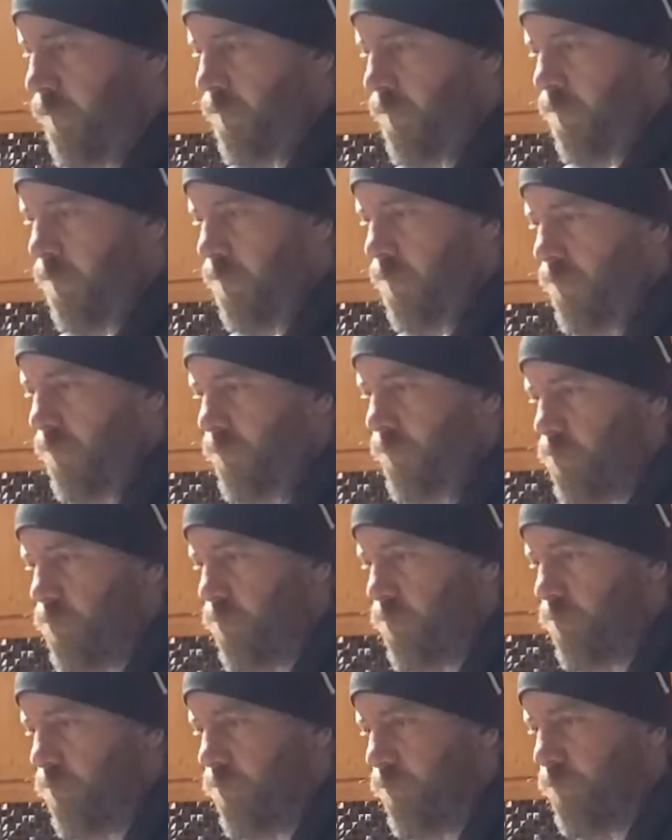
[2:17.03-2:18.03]
on the
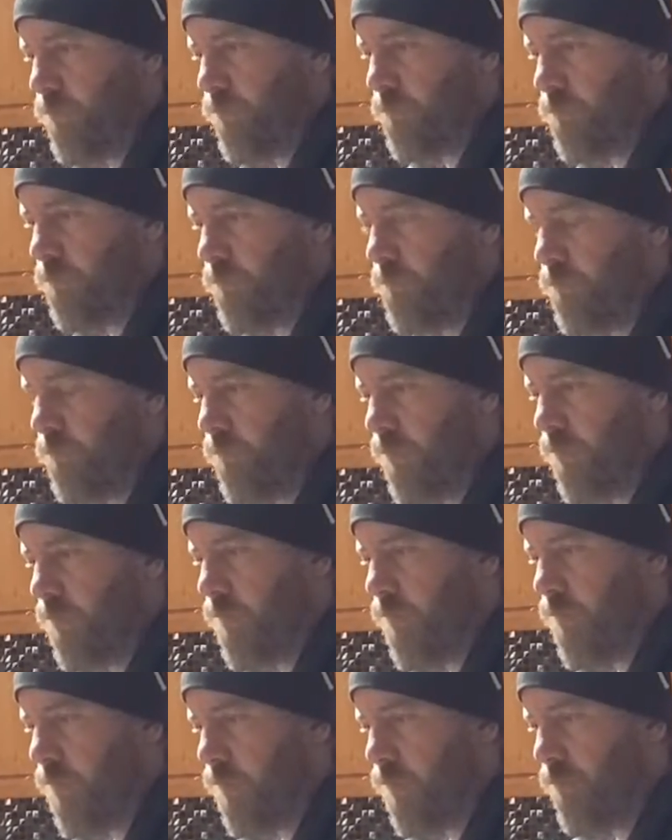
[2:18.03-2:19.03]
show. I
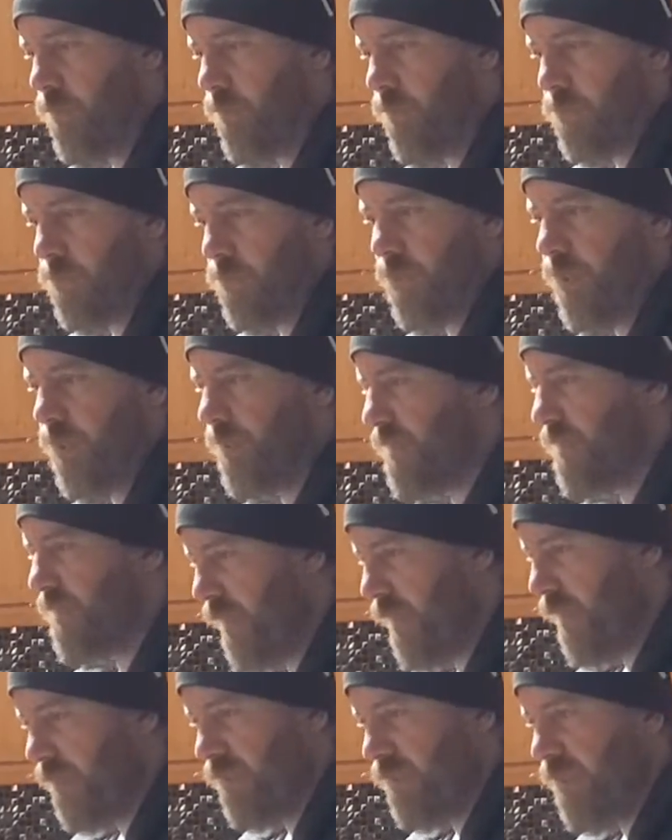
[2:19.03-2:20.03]
want to crack
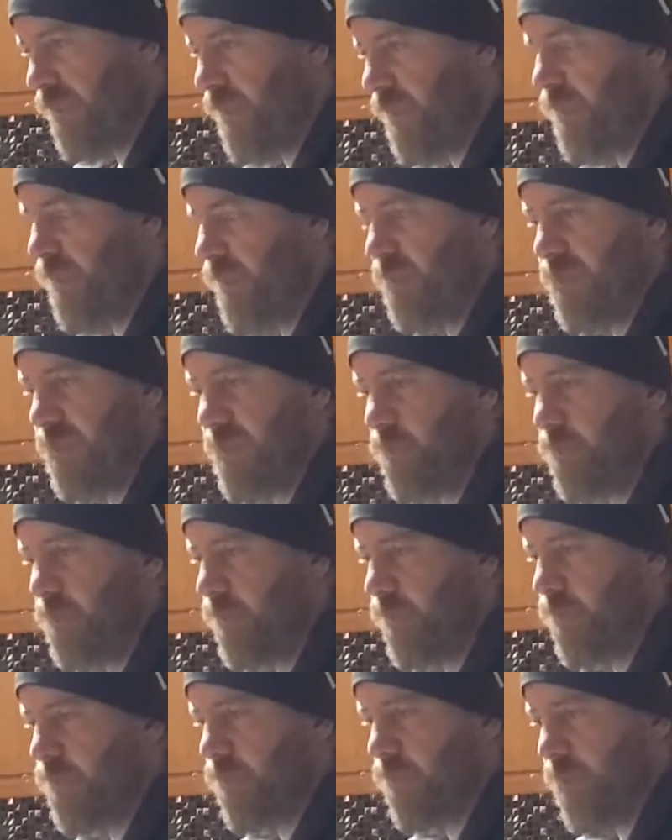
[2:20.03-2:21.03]
10K and then I want to
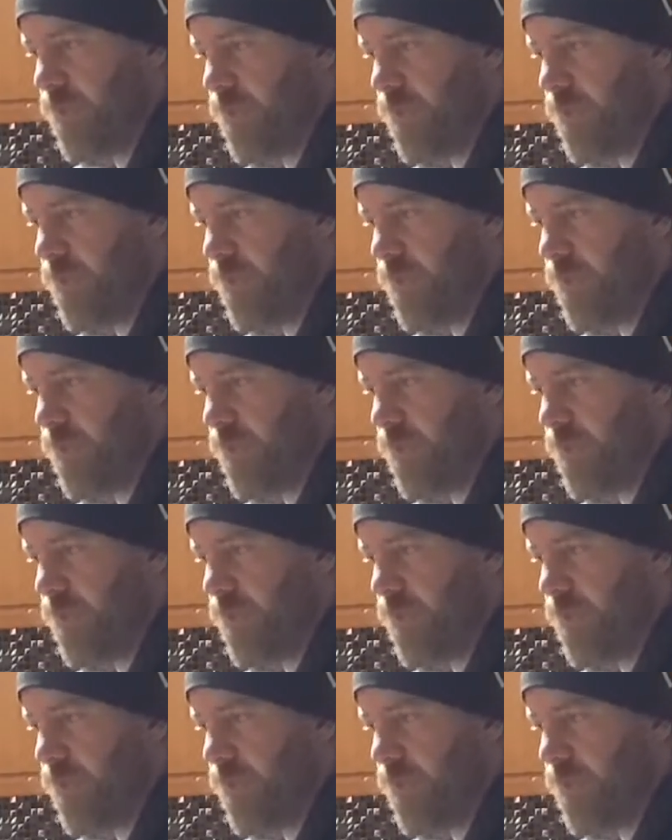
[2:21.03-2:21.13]
crack